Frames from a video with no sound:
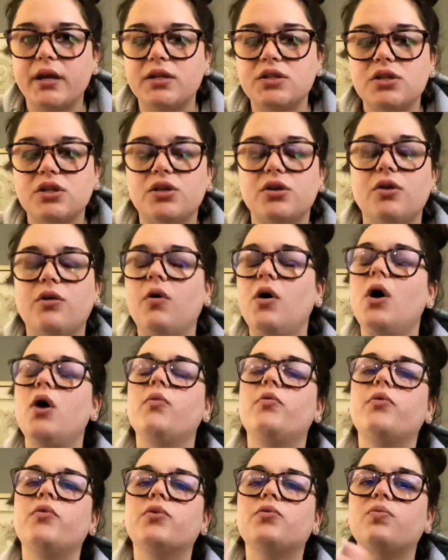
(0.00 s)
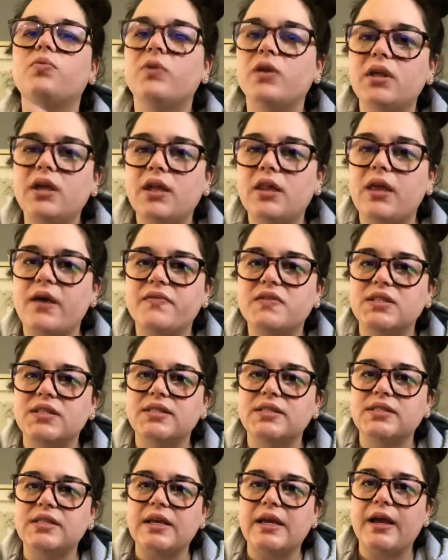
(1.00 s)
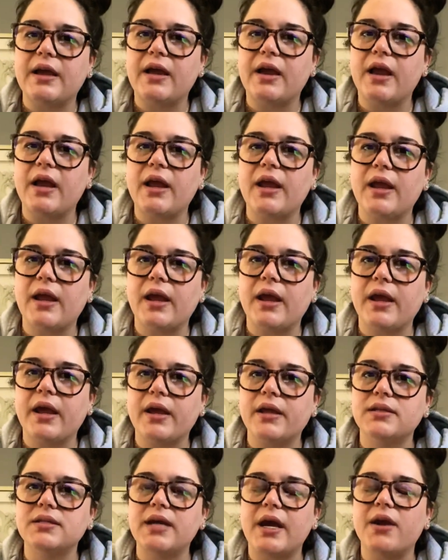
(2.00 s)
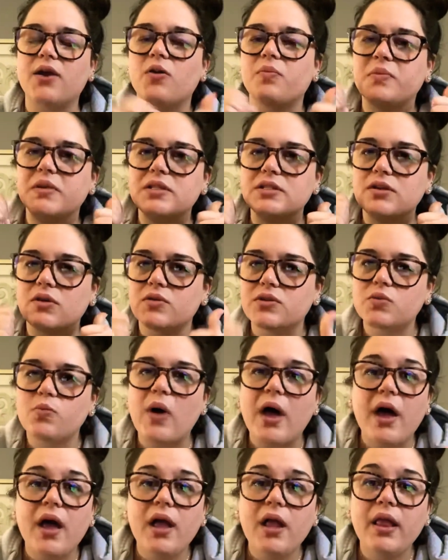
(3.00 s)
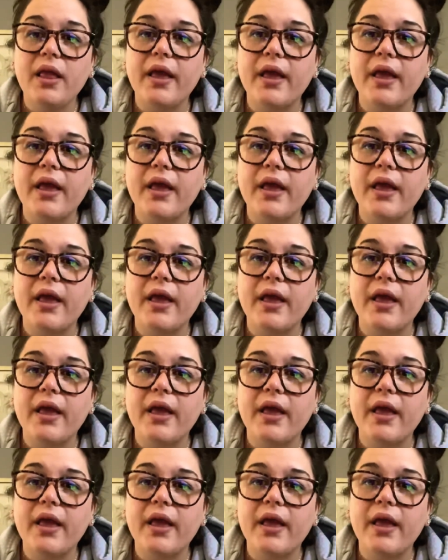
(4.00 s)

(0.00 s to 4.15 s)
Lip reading: to. We would really love to see it, and I hope this goes well.